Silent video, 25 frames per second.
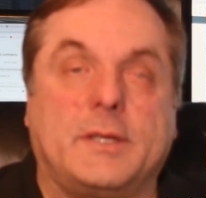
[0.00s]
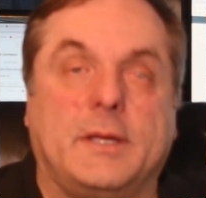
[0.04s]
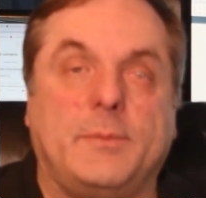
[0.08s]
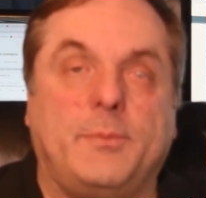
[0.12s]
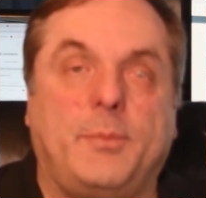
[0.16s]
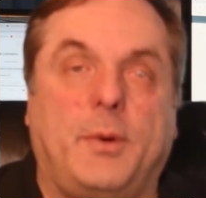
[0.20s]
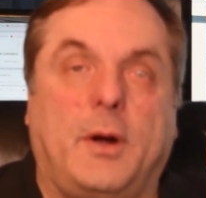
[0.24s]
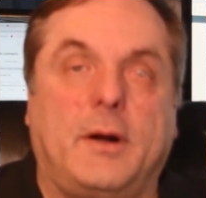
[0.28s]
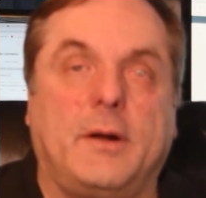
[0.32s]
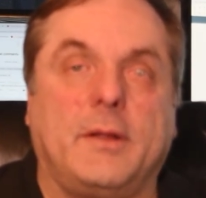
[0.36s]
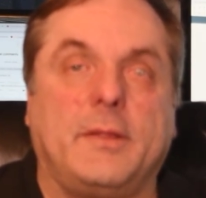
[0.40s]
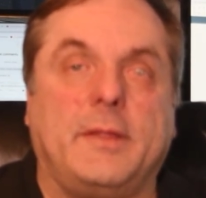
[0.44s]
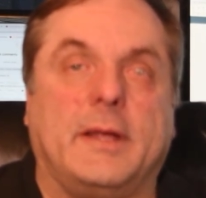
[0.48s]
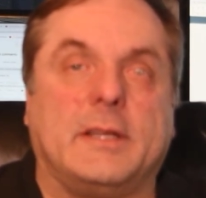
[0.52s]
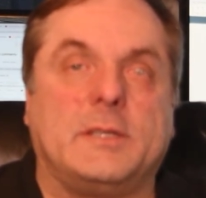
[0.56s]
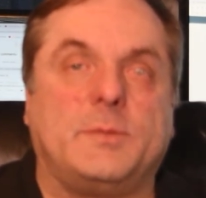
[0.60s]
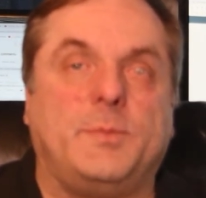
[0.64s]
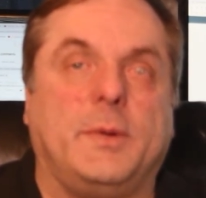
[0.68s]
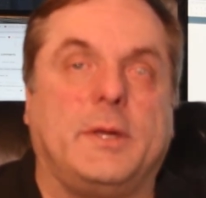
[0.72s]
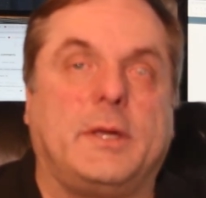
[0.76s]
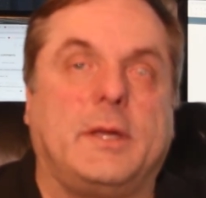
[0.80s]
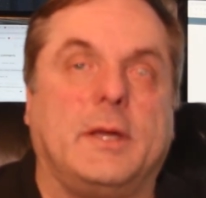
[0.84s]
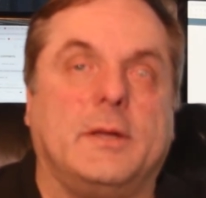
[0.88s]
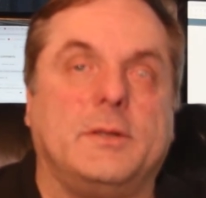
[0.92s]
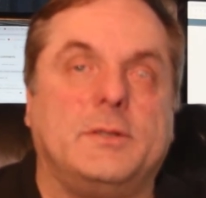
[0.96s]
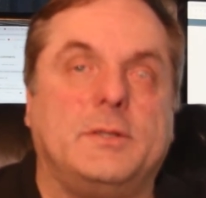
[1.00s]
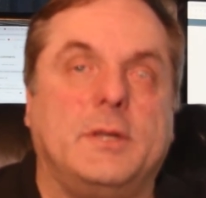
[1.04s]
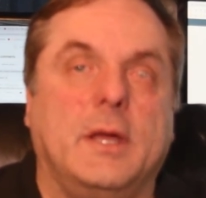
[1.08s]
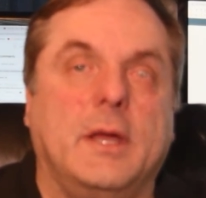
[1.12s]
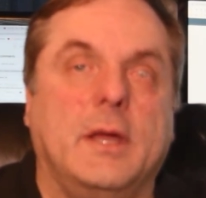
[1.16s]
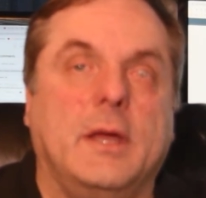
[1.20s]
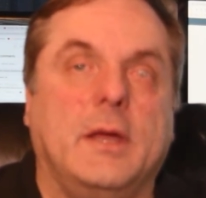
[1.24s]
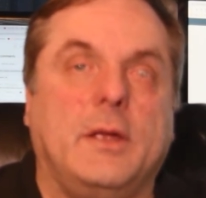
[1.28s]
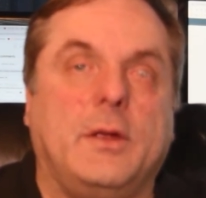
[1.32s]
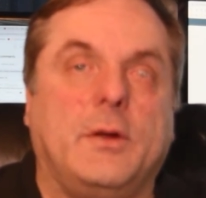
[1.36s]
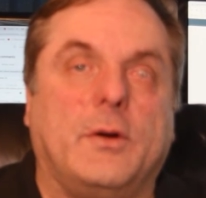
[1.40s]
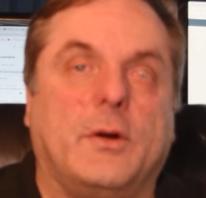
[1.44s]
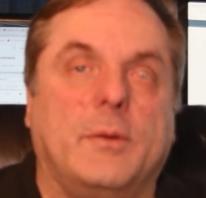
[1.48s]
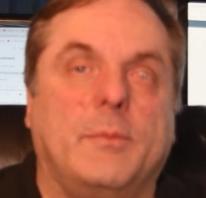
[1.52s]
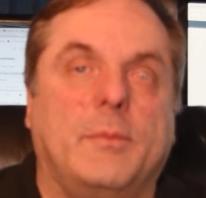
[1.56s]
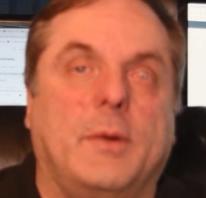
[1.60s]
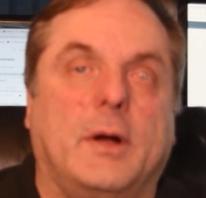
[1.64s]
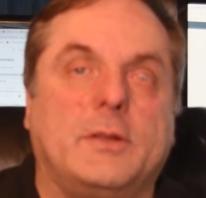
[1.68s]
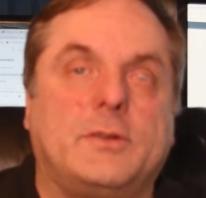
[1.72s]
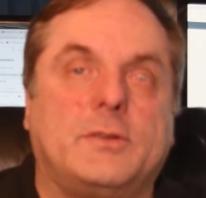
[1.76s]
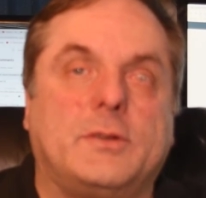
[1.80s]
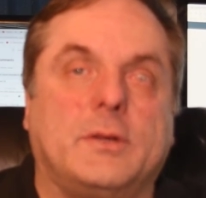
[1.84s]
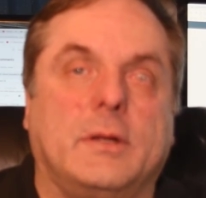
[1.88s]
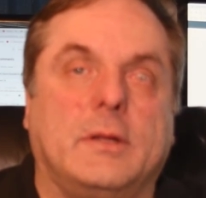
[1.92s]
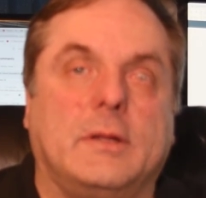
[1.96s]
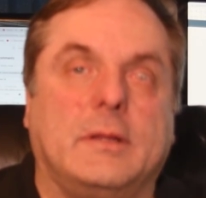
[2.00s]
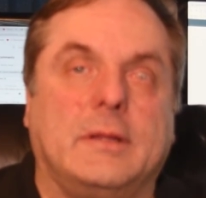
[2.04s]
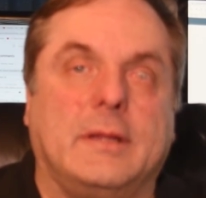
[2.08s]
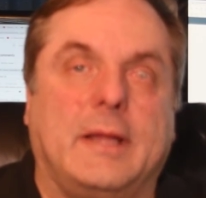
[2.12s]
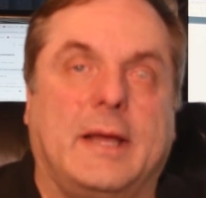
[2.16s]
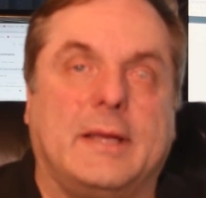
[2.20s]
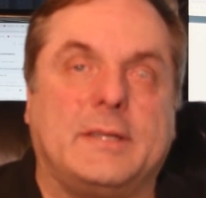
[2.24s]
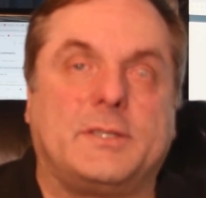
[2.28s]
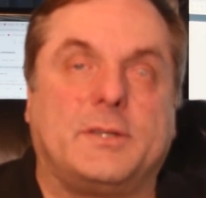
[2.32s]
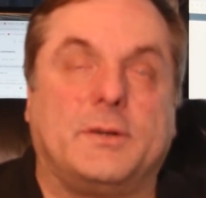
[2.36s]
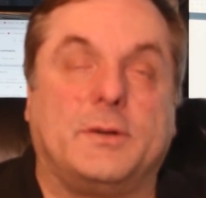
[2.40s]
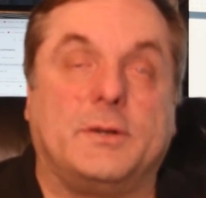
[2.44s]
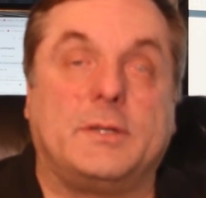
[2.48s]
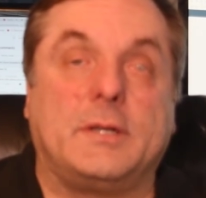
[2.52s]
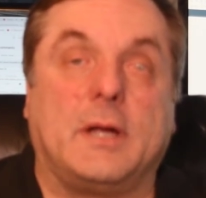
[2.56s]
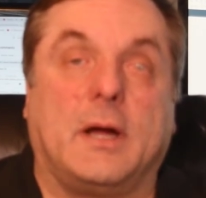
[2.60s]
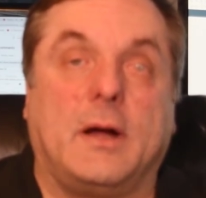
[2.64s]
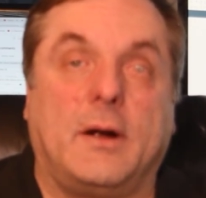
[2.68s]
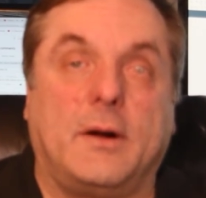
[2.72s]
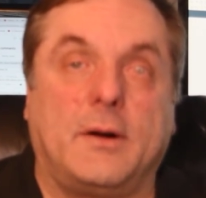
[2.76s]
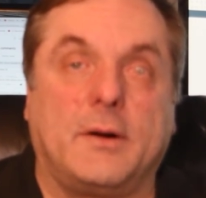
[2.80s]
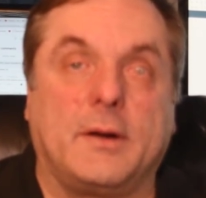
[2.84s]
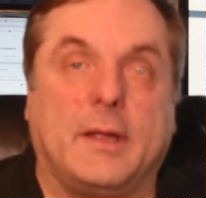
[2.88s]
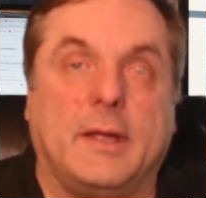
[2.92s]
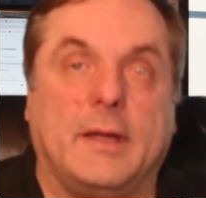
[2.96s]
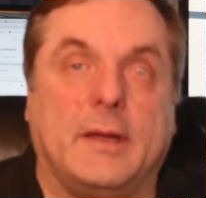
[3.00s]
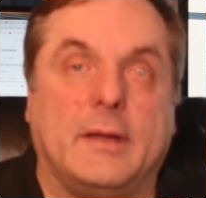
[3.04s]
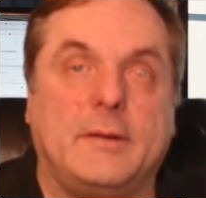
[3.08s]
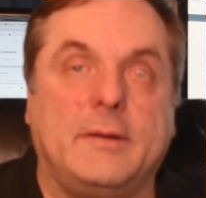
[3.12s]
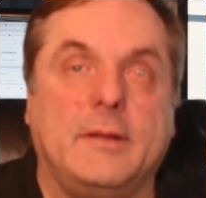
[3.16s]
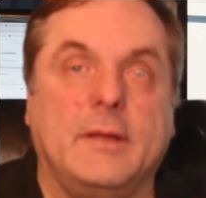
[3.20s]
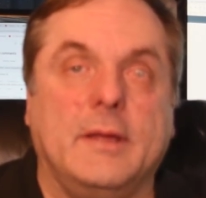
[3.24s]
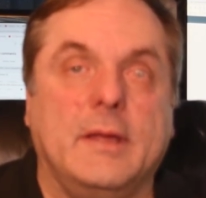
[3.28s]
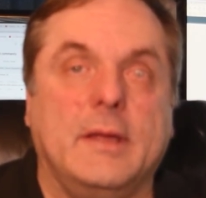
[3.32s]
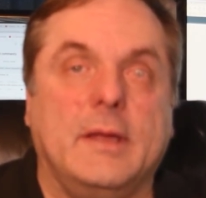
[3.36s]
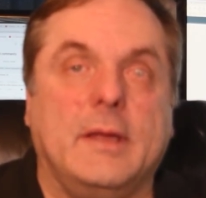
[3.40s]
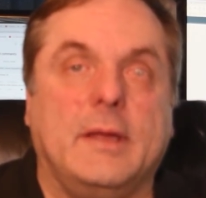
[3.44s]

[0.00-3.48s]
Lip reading: And part of that is because you're a much lesser target